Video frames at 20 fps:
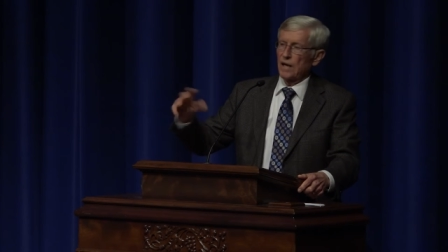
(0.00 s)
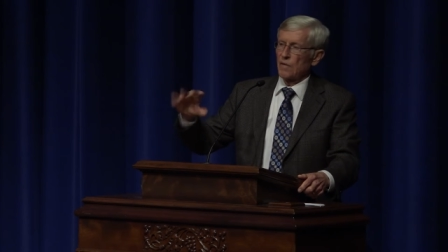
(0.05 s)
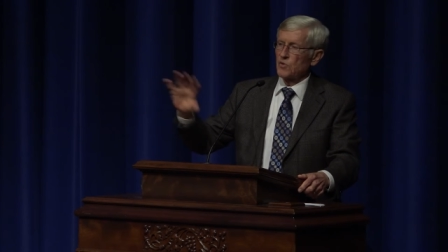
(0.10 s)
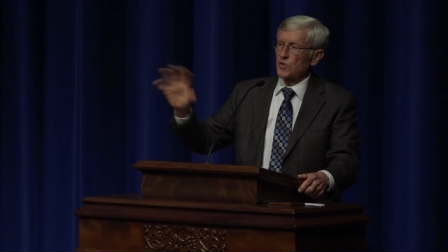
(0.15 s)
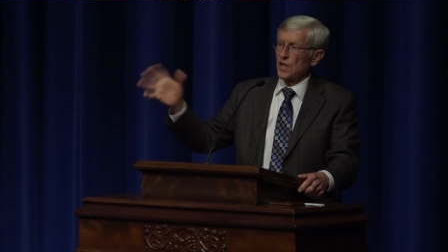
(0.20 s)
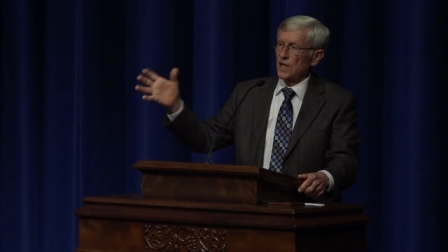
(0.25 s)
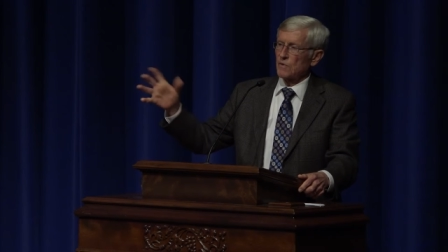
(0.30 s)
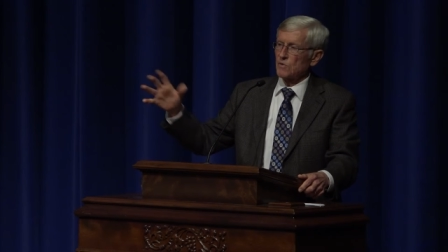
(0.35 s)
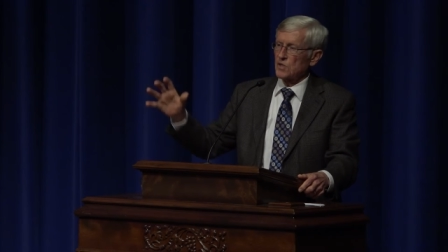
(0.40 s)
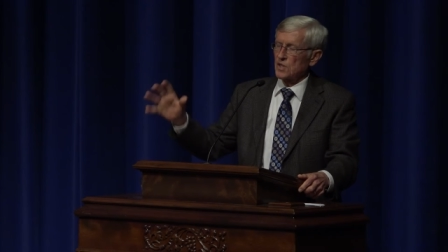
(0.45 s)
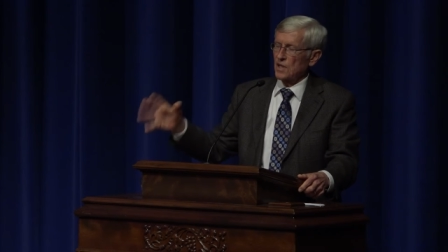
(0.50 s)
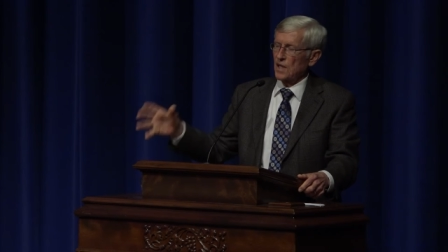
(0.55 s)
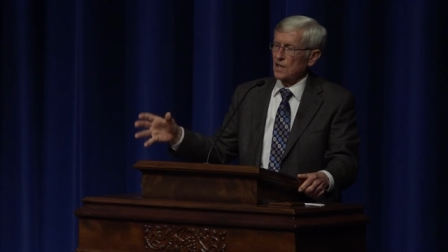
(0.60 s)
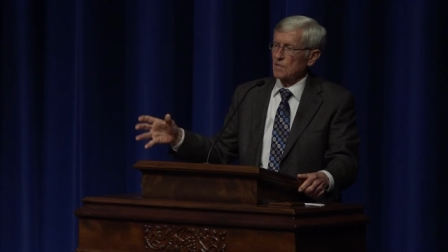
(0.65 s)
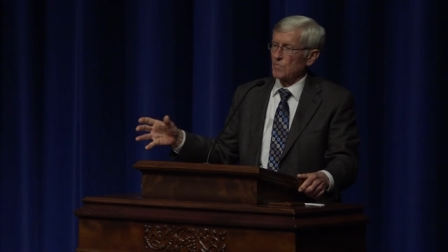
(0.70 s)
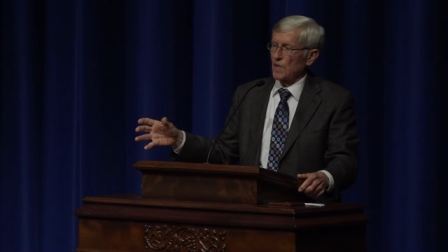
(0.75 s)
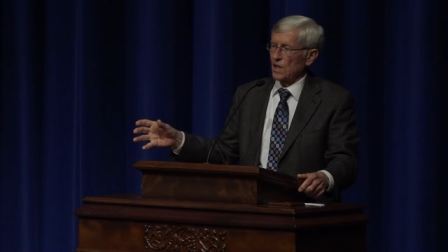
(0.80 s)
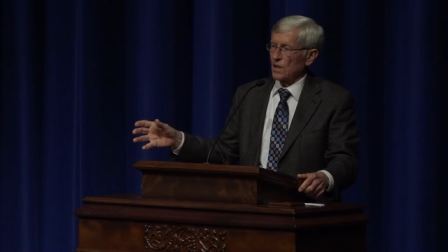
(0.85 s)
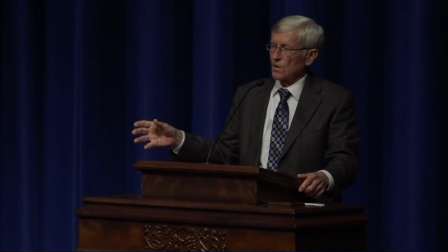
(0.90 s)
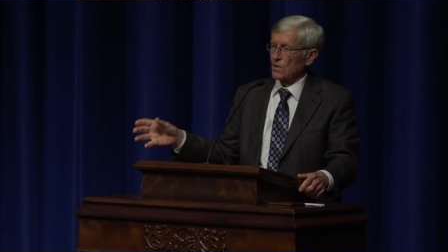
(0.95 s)
Everything was
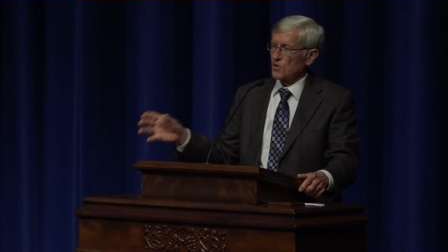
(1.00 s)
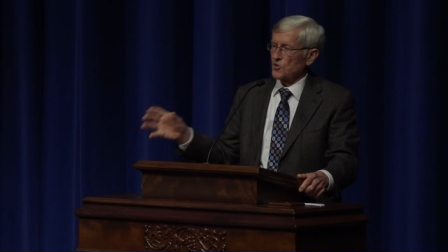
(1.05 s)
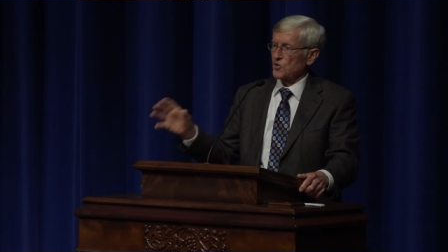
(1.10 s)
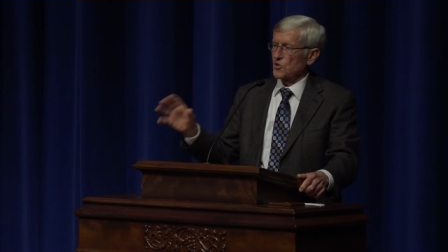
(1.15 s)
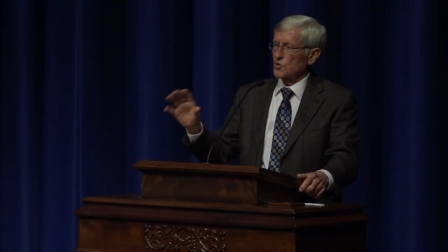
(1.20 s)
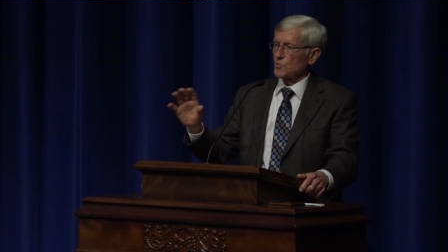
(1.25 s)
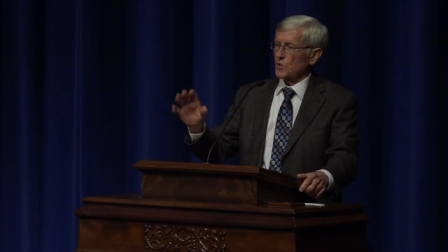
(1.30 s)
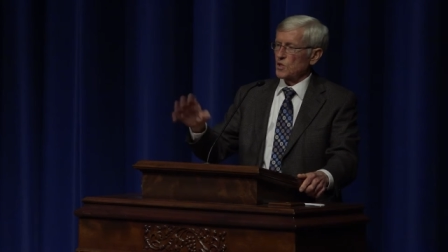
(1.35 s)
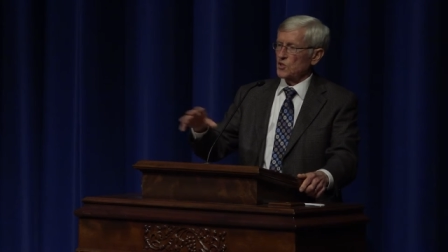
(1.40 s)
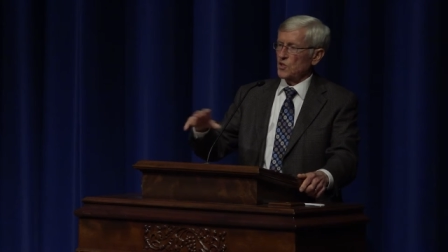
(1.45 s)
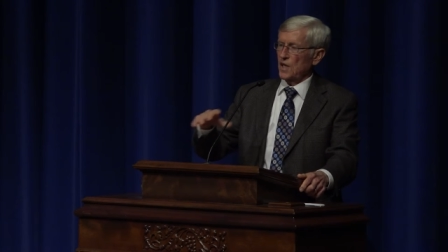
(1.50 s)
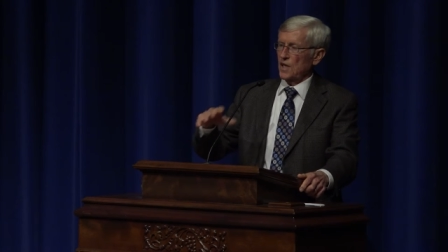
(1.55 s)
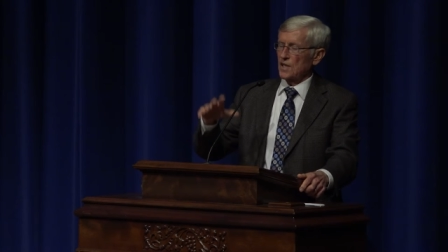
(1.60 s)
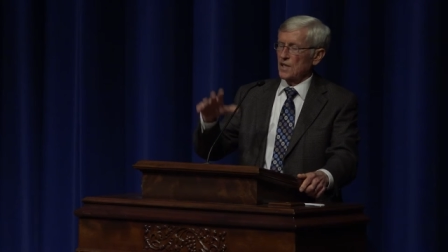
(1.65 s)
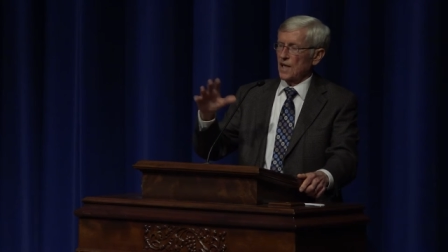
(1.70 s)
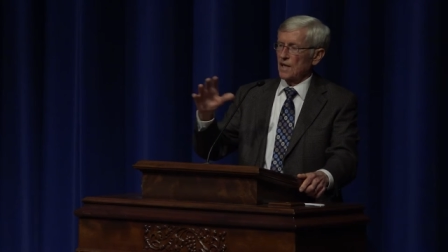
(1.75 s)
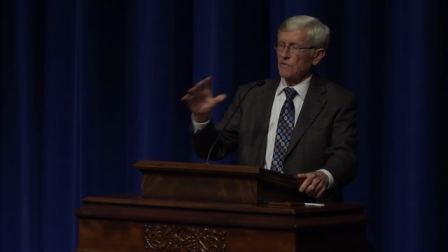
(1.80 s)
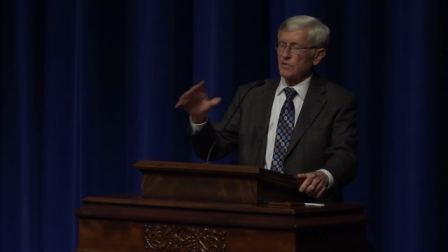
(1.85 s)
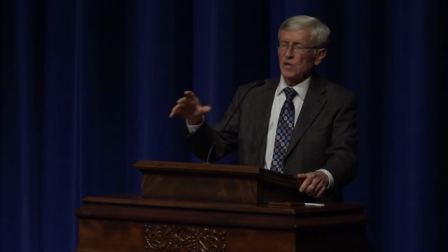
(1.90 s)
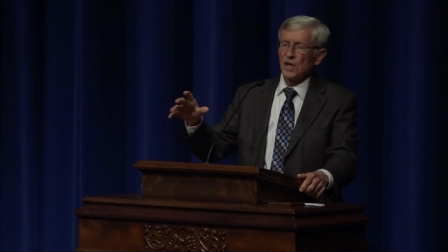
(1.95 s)
done by horses, but you had
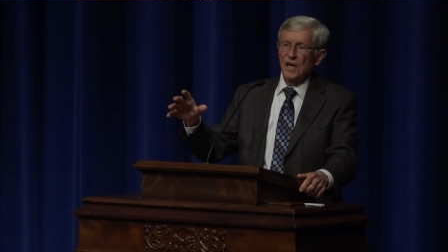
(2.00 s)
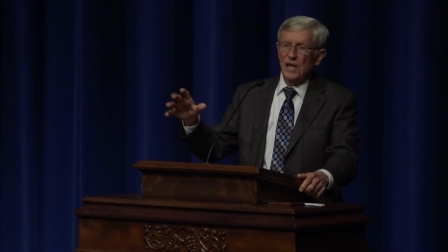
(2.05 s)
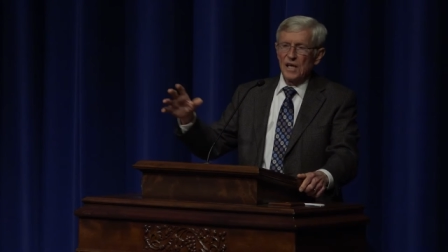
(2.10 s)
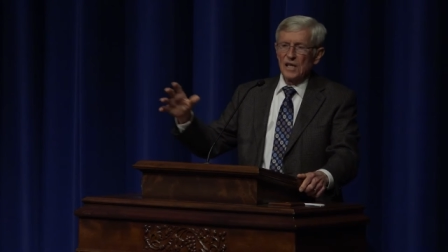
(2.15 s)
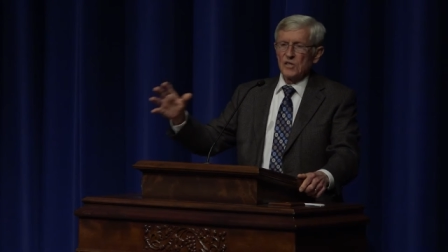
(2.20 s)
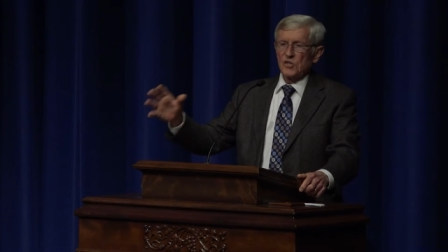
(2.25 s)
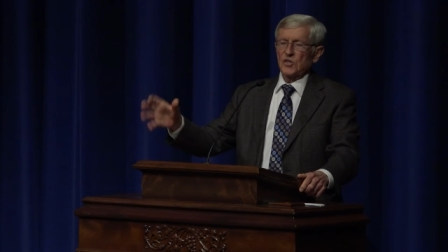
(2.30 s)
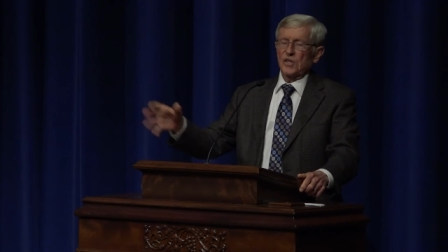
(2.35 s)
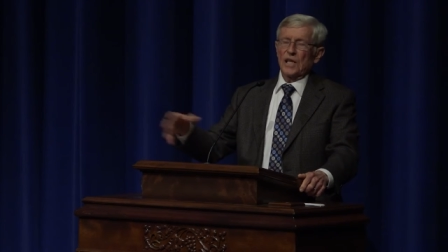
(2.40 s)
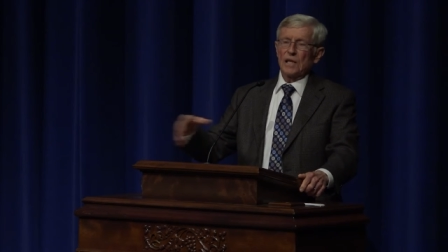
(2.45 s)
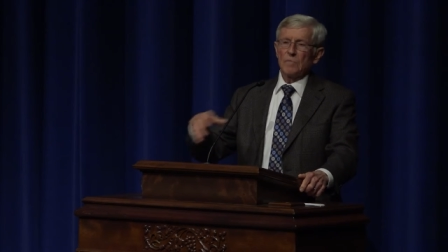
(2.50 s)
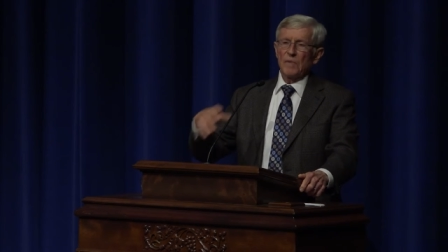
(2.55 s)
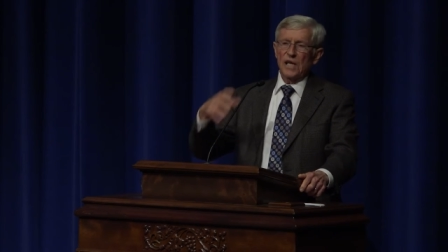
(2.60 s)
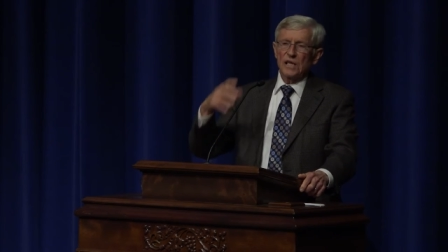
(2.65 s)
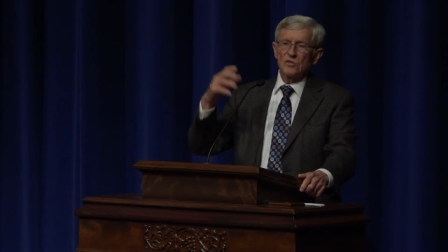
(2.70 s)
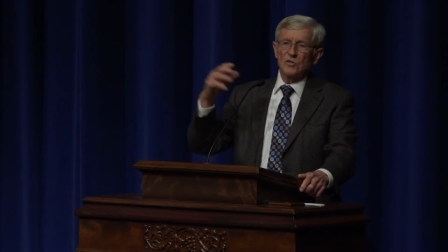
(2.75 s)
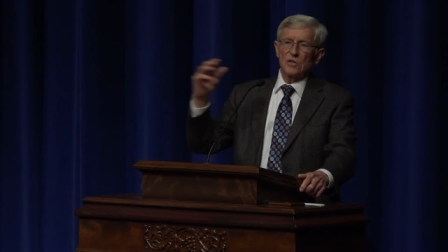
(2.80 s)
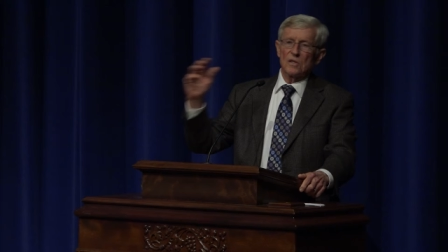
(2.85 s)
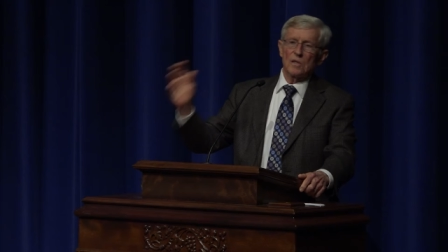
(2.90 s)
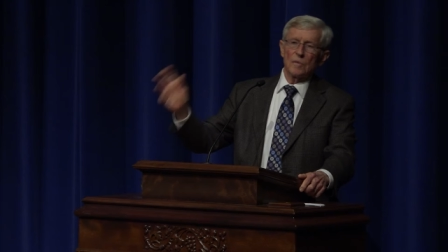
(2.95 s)
to have a steam
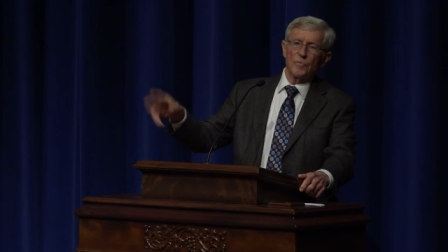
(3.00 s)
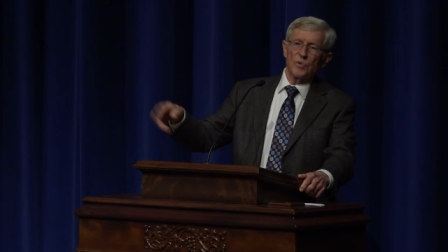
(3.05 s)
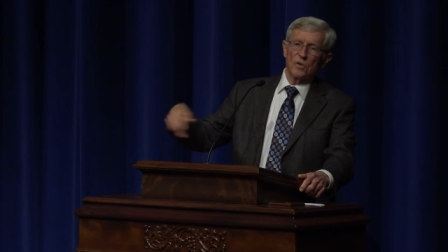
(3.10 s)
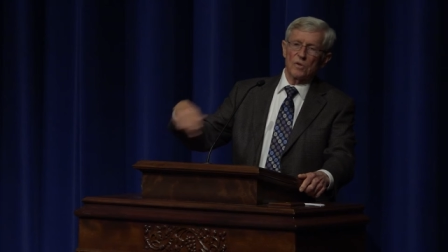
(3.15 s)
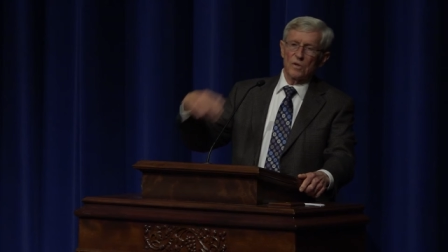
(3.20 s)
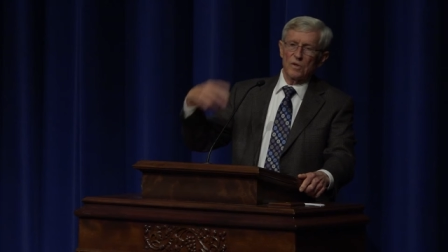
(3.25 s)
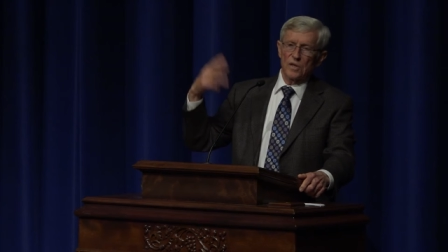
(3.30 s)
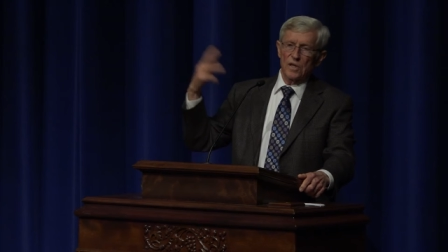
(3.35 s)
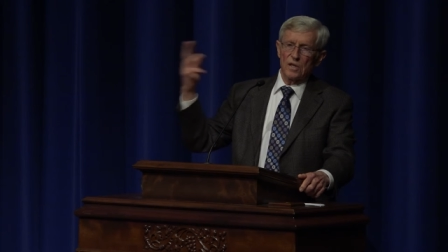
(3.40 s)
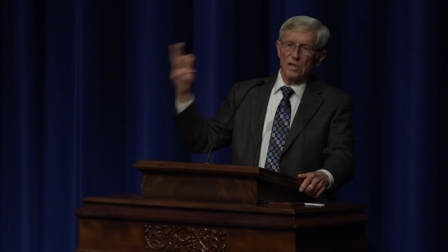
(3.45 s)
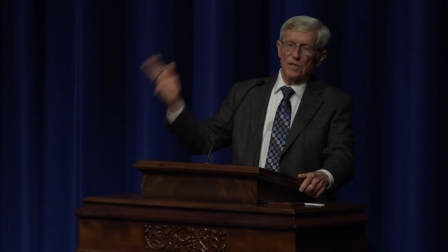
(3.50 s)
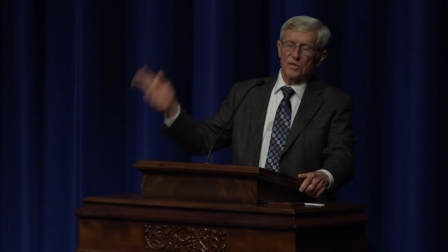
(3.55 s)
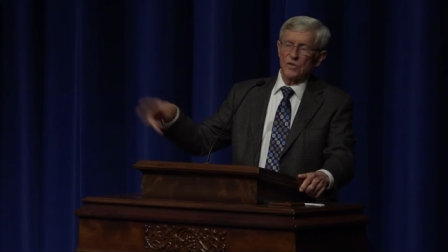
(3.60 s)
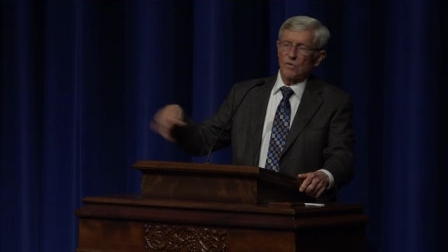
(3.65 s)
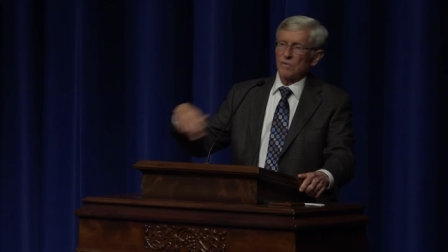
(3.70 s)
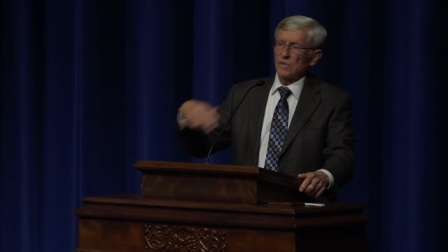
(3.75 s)
engine to pull the,